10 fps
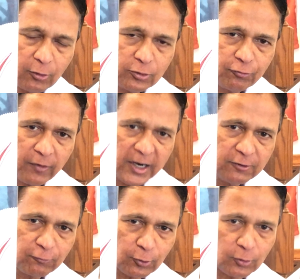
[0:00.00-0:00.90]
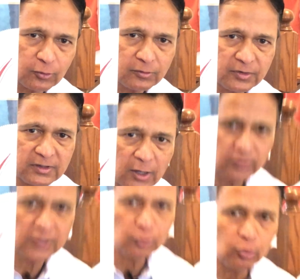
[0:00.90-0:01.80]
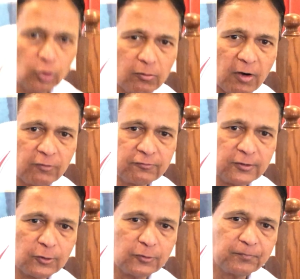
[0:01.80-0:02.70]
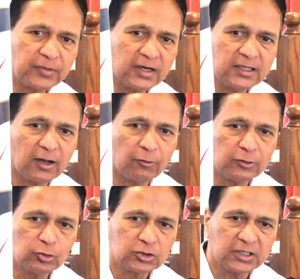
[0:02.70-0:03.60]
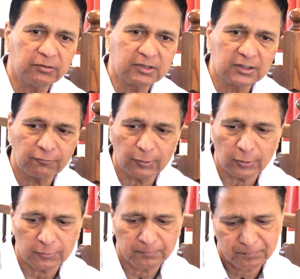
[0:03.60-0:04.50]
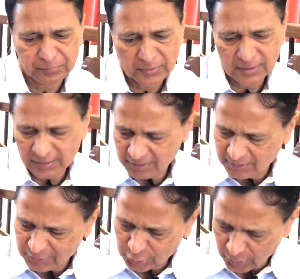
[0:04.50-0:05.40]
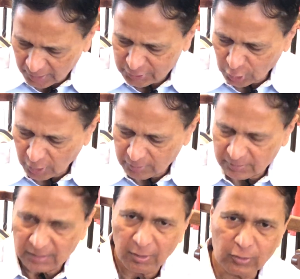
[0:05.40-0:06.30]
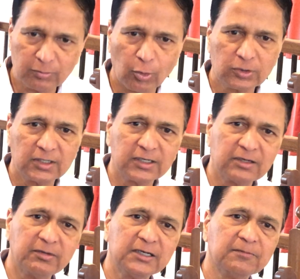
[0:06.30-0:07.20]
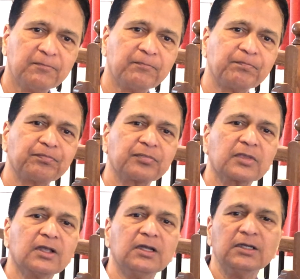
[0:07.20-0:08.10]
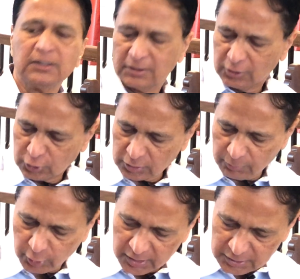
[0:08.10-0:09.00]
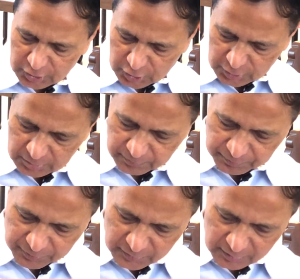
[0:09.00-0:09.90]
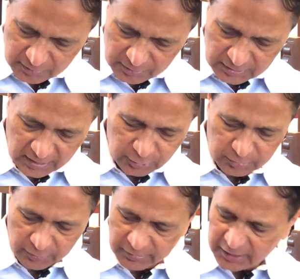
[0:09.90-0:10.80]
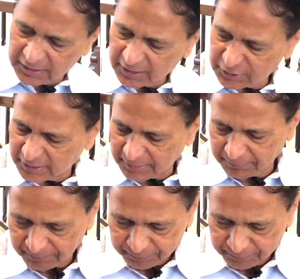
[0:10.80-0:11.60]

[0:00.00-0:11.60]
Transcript: you find flow now that you know about flow, and then how do you stay with the flow? So I'll talk about both a little bit. So the book starts with a very interesting,